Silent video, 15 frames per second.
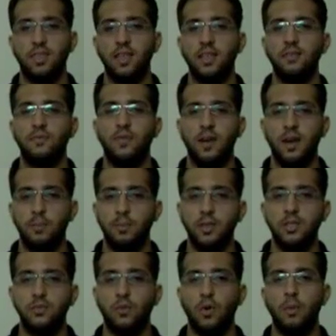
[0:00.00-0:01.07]
thin
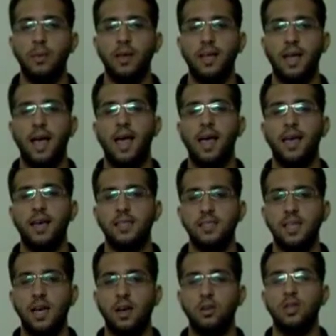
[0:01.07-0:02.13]
filaments forming a
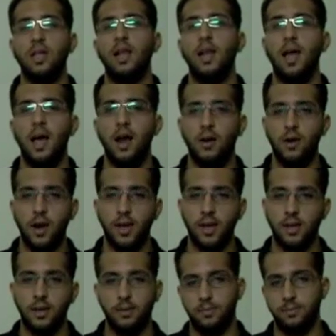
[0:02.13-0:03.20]
hexagonal
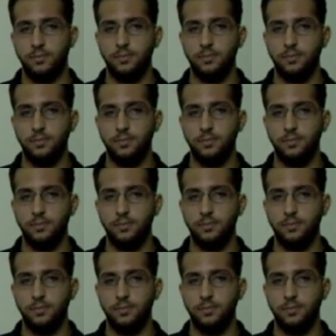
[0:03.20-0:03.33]
array.